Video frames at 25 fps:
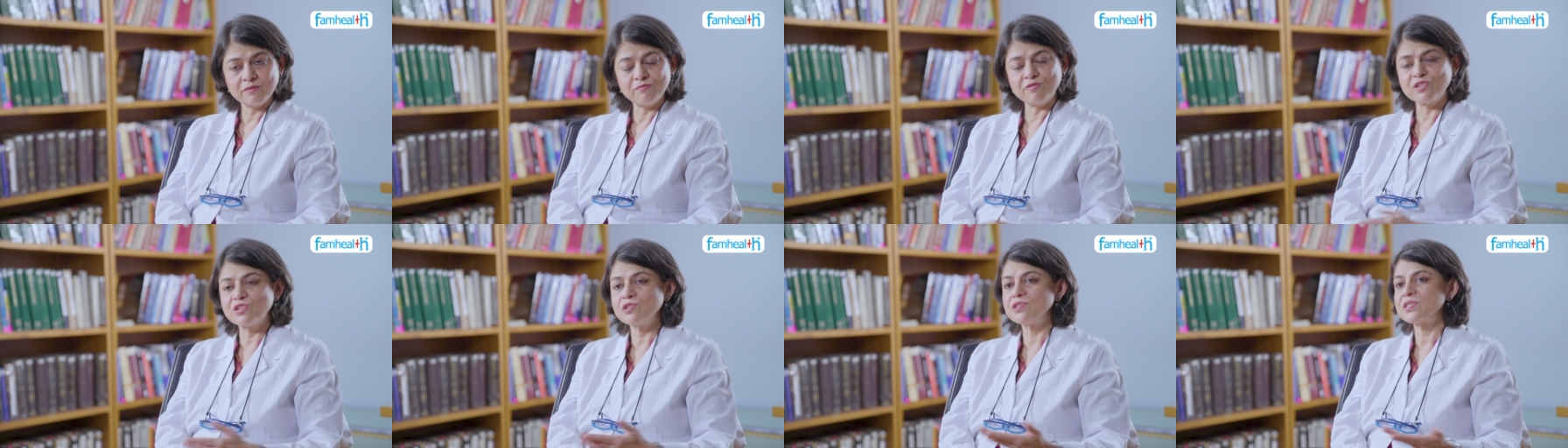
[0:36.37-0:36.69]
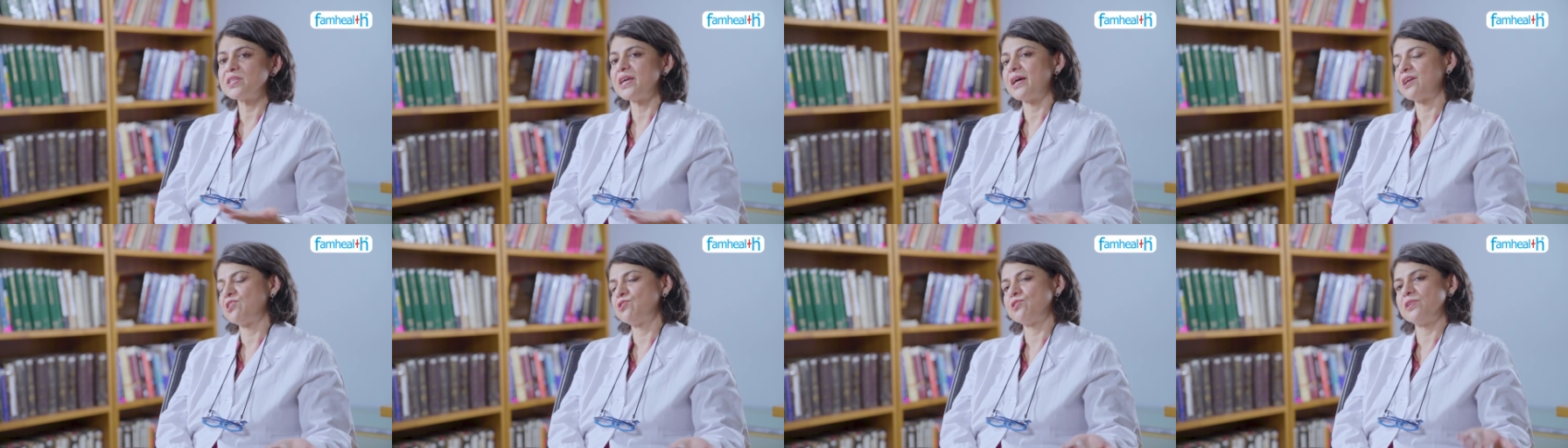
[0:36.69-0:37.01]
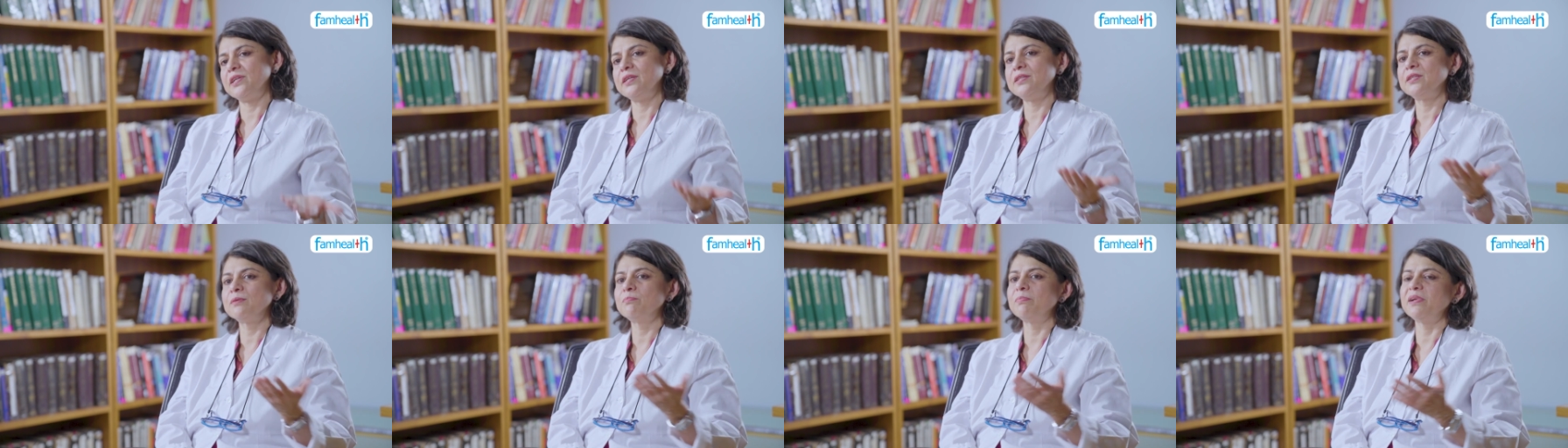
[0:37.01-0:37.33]
which is
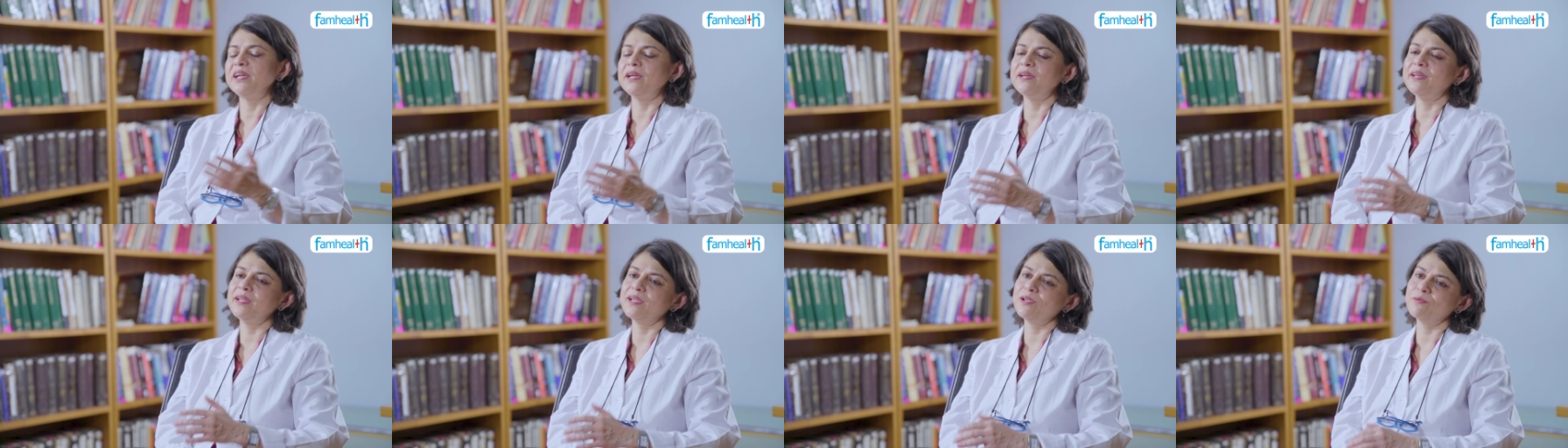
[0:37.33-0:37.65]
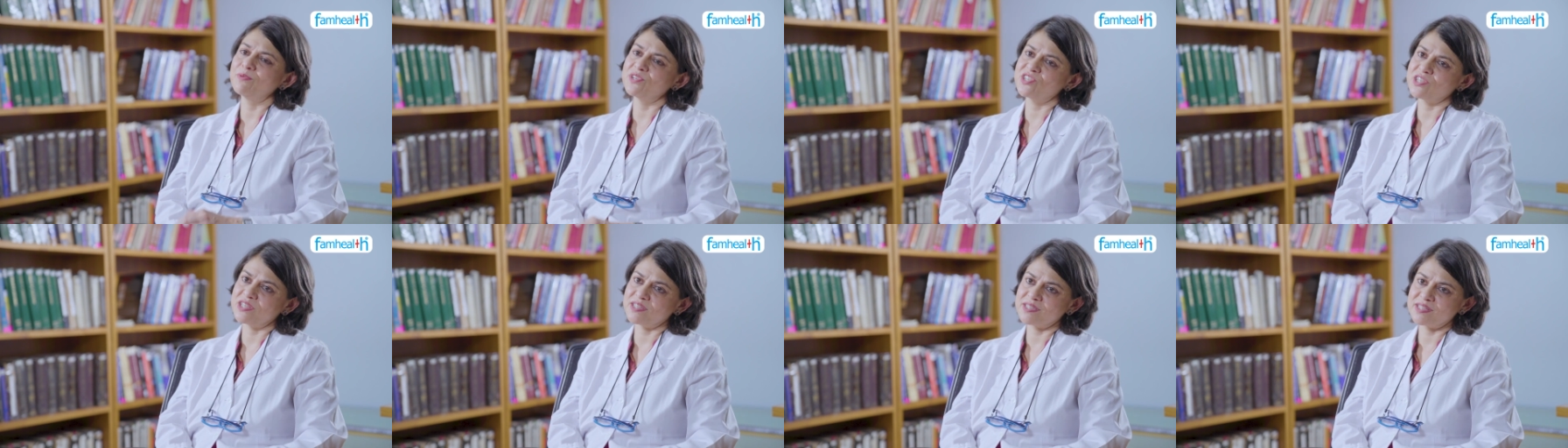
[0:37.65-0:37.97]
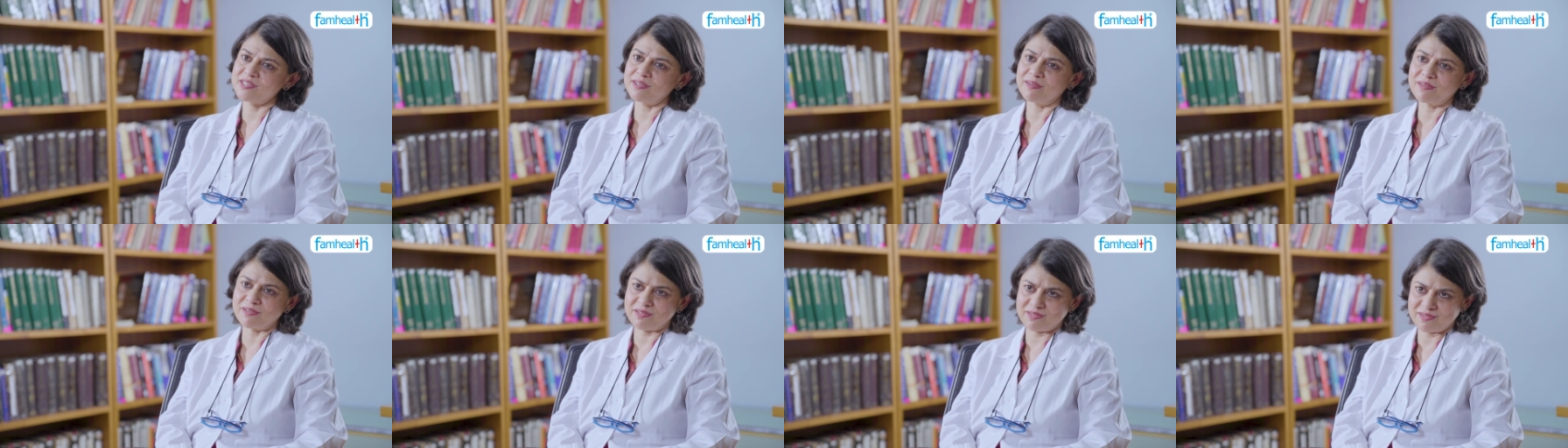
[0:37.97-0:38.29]
actually the bleeding which has
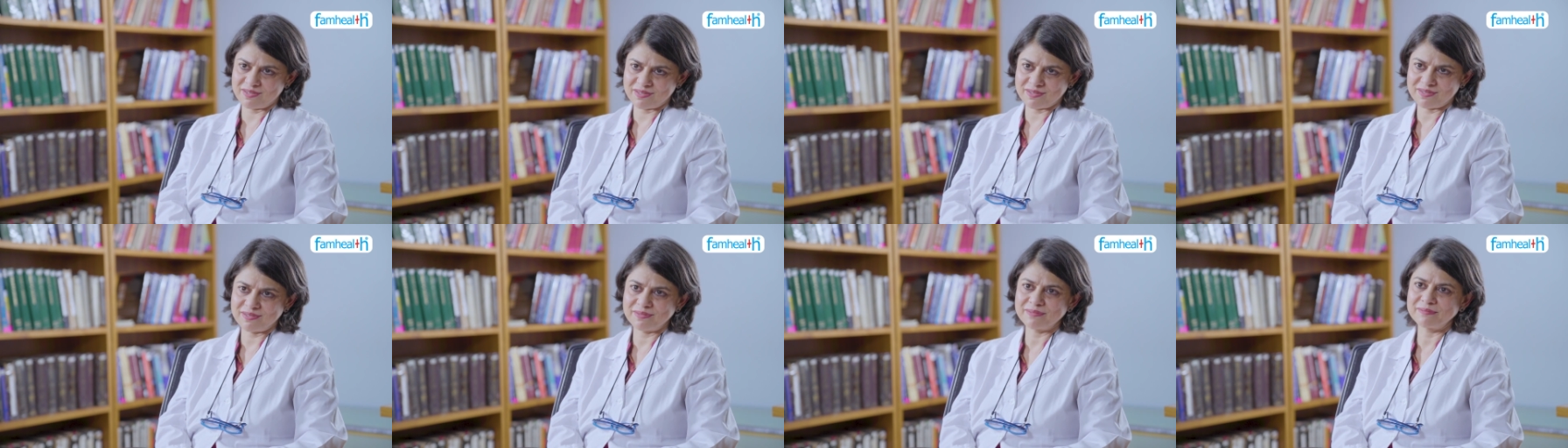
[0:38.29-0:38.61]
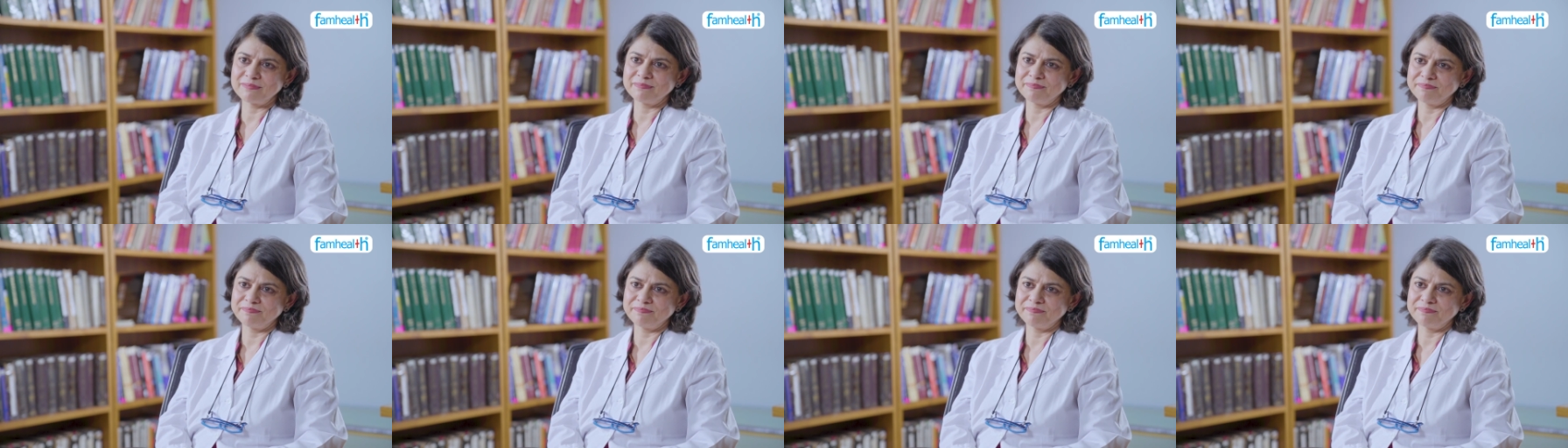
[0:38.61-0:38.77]
started.